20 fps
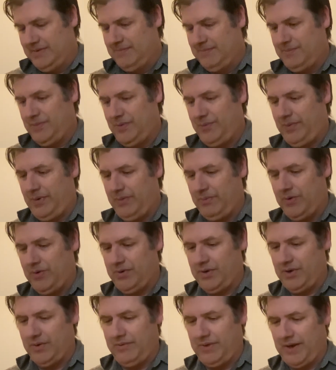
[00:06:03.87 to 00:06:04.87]
But we won't
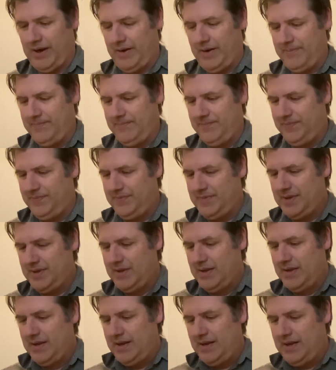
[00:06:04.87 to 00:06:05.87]
go there.
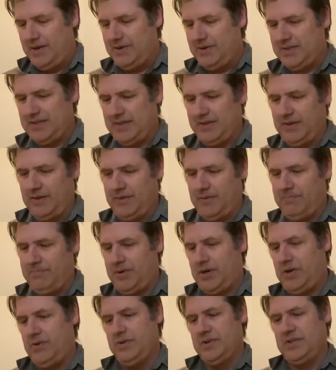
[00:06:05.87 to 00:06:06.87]
Here's another
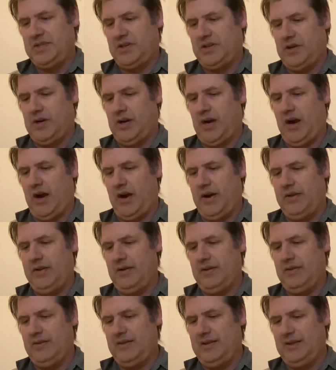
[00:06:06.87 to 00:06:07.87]

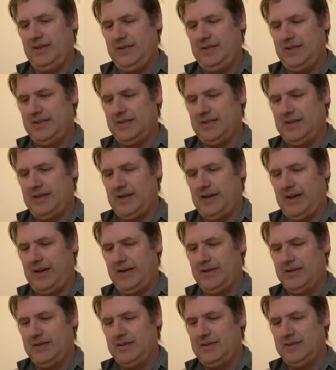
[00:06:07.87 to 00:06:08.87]
postcard. This is
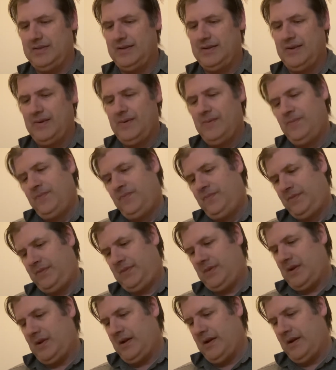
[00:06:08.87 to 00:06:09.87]
nice.
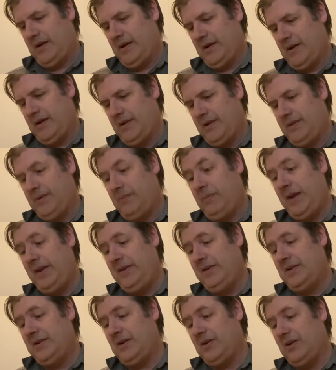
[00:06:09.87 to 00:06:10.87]
The
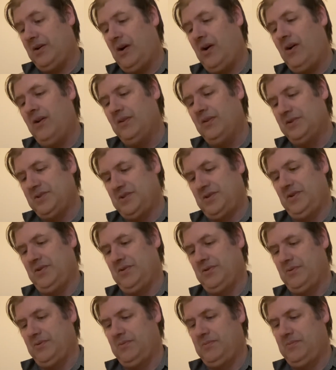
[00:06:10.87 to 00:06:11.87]
Wind Calls
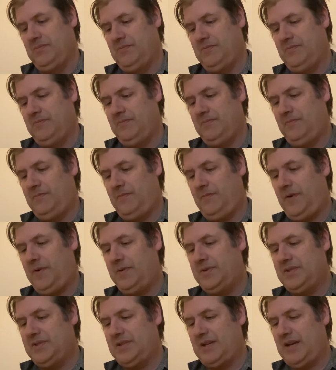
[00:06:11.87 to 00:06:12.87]
You.
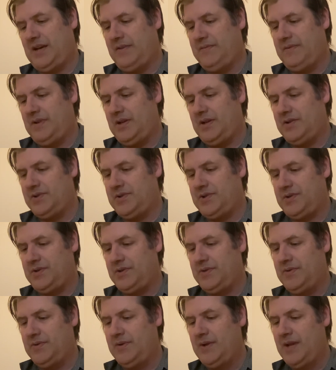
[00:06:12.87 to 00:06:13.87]
First day of
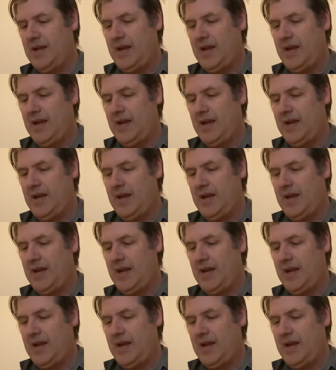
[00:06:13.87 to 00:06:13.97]
issue.